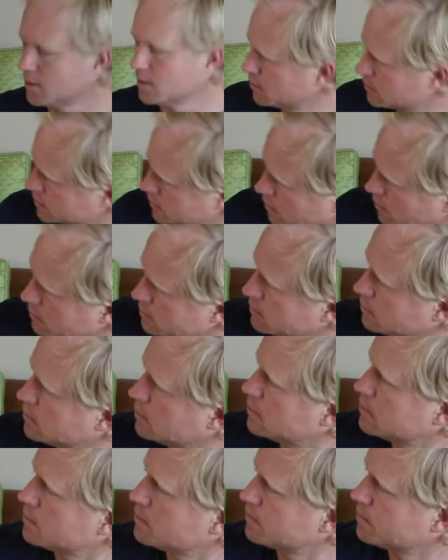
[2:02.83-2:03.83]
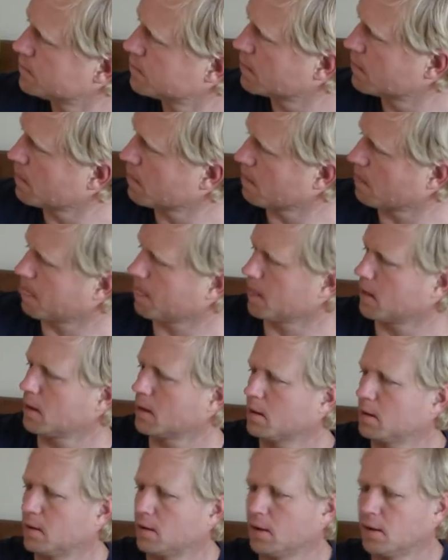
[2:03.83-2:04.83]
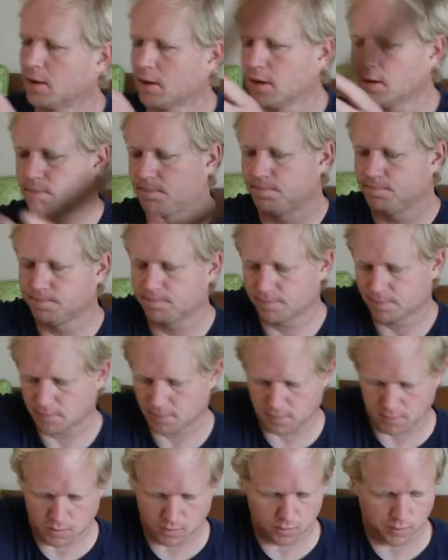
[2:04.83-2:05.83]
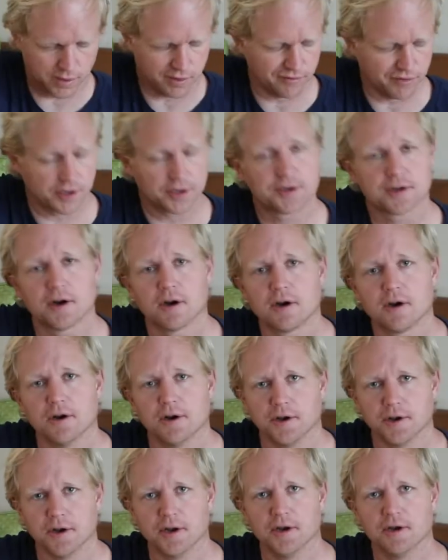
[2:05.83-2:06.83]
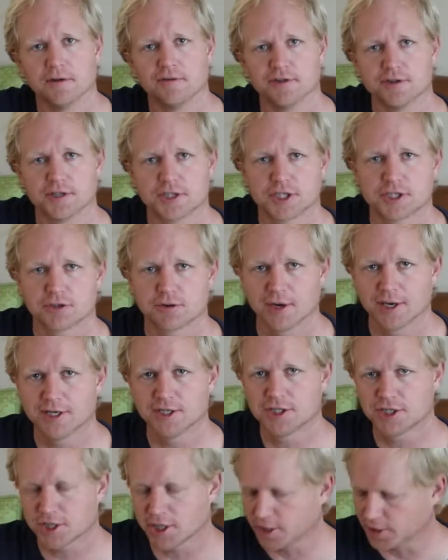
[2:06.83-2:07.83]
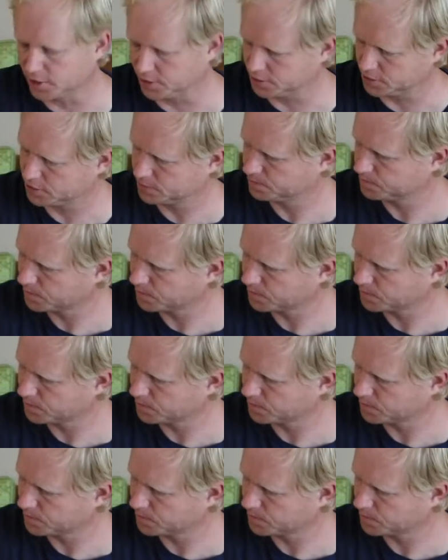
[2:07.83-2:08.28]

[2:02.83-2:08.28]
So here we have a guitar in need of a string change.